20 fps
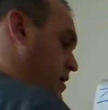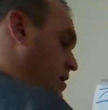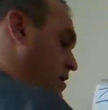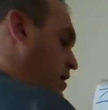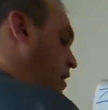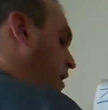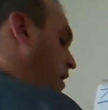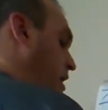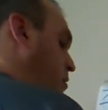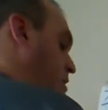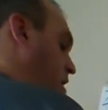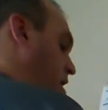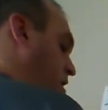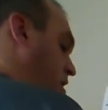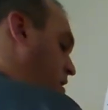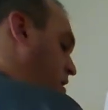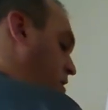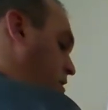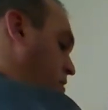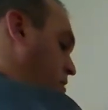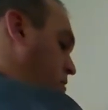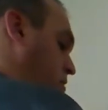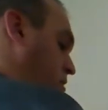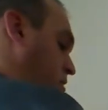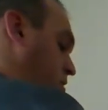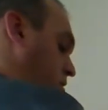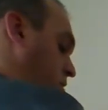Now they want to know